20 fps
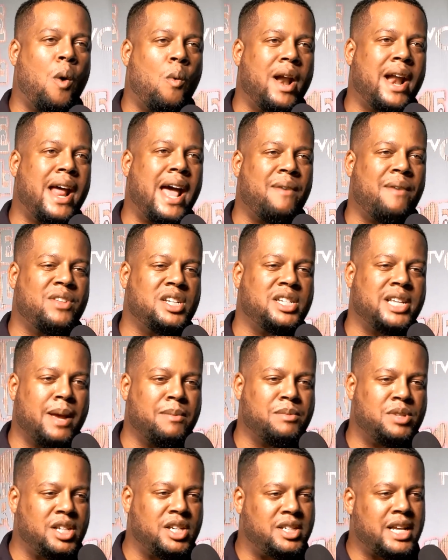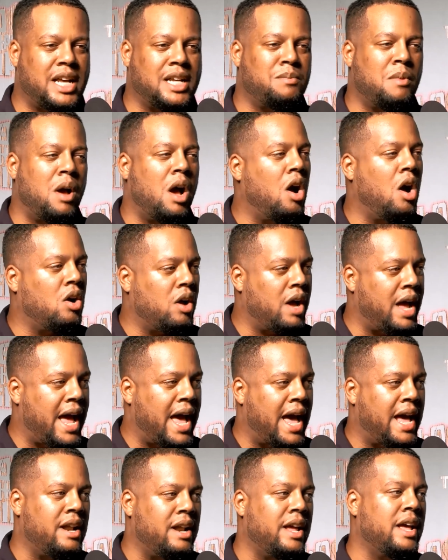want to have the same success my uncle
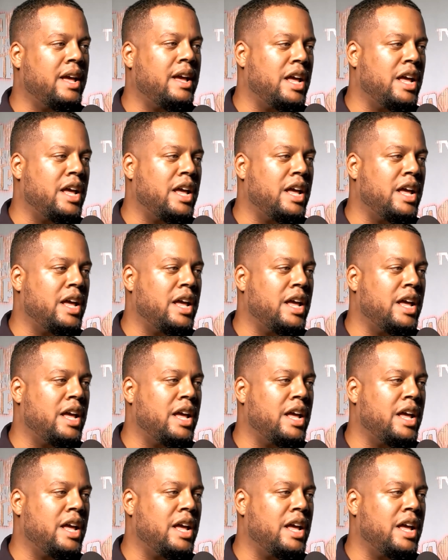had